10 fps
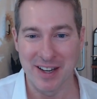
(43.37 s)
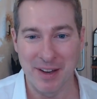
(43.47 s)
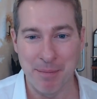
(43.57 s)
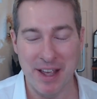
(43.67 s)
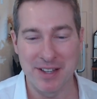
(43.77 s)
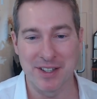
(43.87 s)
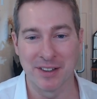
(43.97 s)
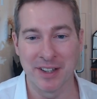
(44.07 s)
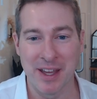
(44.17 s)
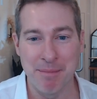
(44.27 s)
it
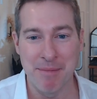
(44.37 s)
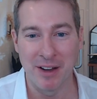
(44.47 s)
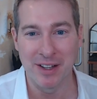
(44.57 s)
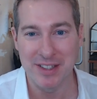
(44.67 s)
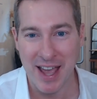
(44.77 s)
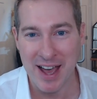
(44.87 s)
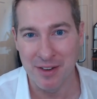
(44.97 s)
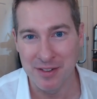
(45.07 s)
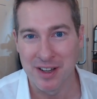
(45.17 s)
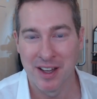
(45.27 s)
basically melted
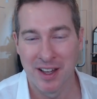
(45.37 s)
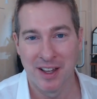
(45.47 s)
down